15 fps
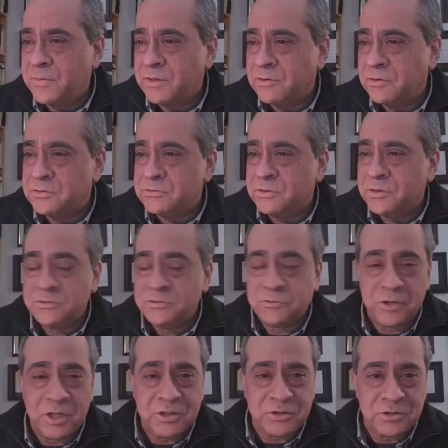now by your
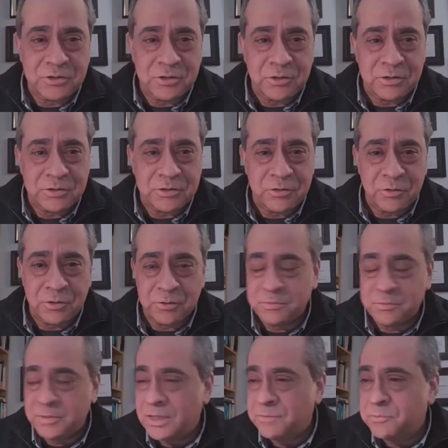introduction.
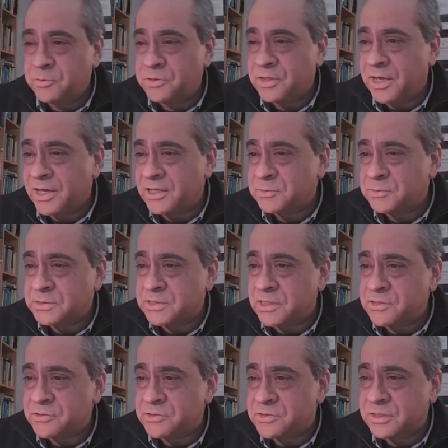You're putting high
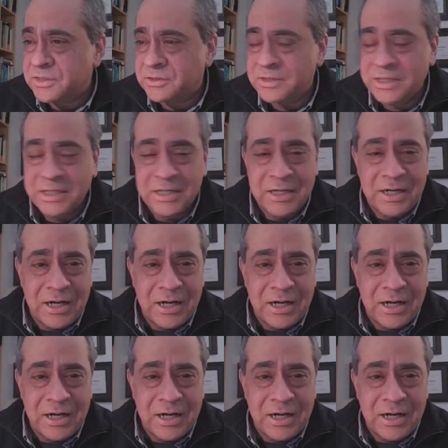expectations here.